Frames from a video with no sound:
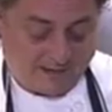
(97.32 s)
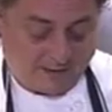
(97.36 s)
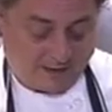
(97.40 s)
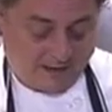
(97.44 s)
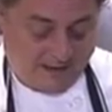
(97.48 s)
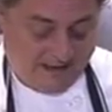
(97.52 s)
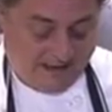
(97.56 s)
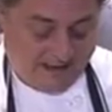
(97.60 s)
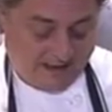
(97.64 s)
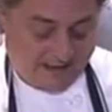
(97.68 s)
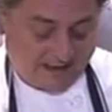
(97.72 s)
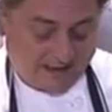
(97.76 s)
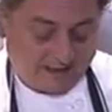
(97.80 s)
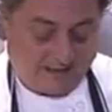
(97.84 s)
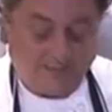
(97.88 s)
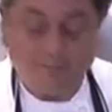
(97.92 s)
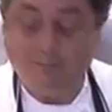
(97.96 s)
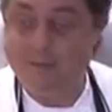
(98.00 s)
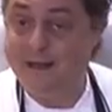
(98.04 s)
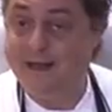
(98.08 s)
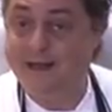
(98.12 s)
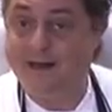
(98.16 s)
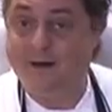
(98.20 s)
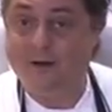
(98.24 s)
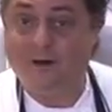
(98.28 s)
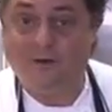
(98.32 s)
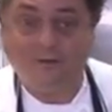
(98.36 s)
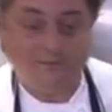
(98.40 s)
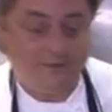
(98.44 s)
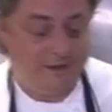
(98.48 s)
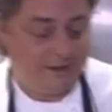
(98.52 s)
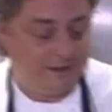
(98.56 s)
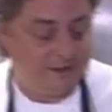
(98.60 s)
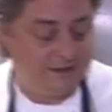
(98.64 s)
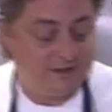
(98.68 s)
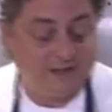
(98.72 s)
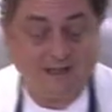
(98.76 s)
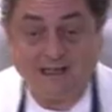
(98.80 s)
the meal off, you
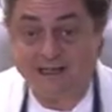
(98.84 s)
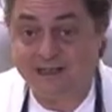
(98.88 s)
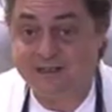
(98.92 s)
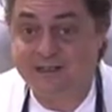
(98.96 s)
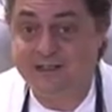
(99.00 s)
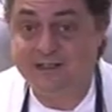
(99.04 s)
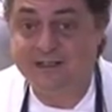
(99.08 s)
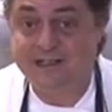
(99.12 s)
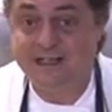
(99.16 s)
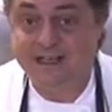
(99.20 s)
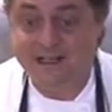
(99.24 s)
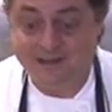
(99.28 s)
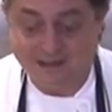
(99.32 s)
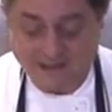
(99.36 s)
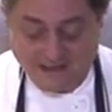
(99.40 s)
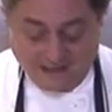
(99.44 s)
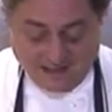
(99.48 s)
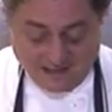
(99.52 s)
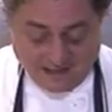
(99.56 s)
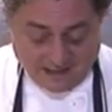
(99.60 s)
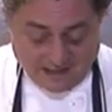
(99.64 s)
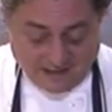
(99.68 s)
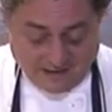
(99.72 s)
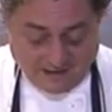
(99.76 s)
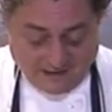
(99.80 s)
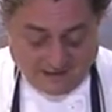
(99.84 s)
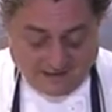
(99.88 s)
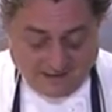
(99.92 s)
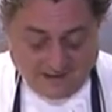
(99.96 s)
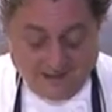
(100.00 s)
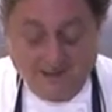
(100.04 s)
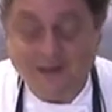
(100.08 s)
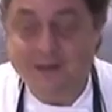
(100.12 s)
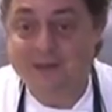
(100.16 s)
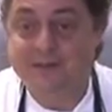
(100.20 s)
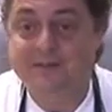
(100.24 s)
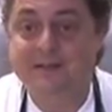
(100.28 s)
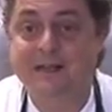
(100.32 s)
can actually see
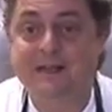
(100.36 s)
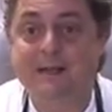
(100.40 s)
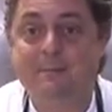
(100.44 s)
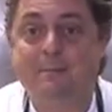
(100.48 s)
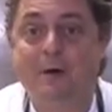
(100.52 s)
the